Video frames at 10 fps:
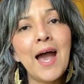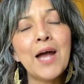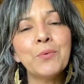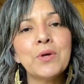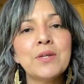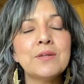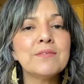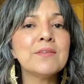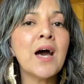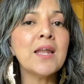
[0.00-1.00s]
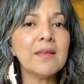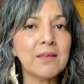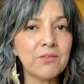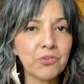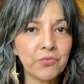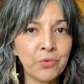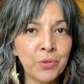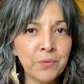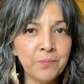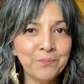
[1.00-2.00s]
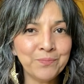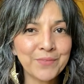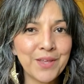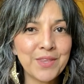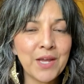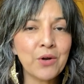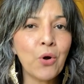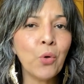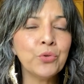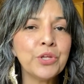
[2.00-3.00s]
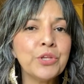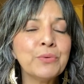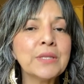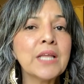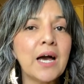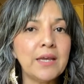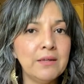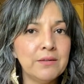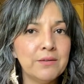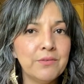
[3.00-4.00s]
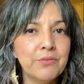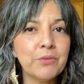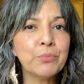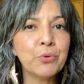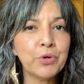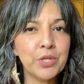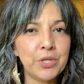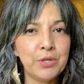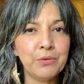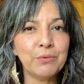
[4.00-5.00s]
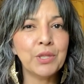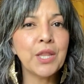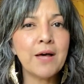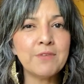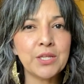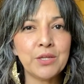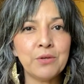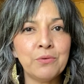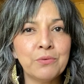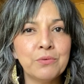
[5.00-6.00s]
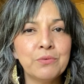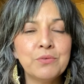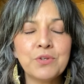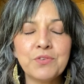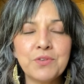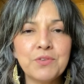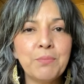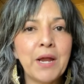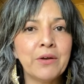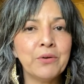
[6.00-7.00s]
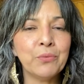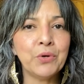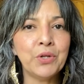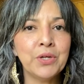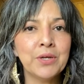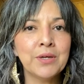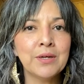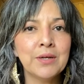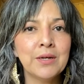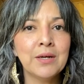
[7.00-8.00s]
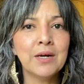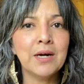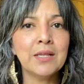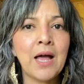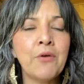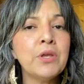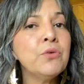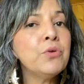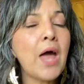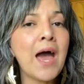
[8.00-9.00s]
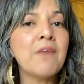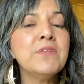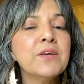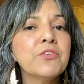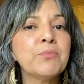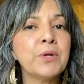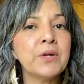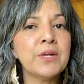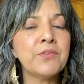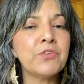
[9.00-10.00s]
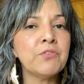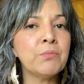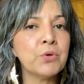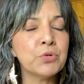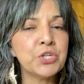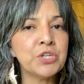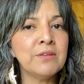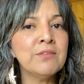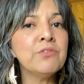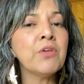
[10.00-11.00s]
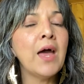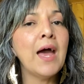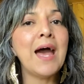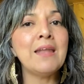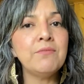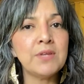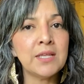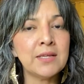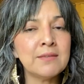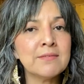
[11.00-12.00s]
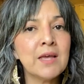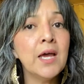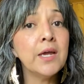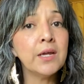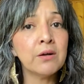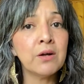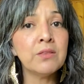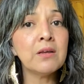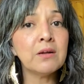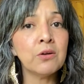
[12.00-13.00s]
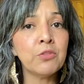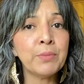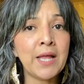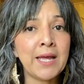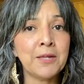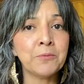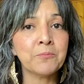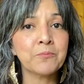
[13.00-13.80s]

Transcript: And when it is not easeful, they are holding you in light supporting you, loving you, just as a parent would, allowing you to have the experience of emotions and feelings here on the earth plane,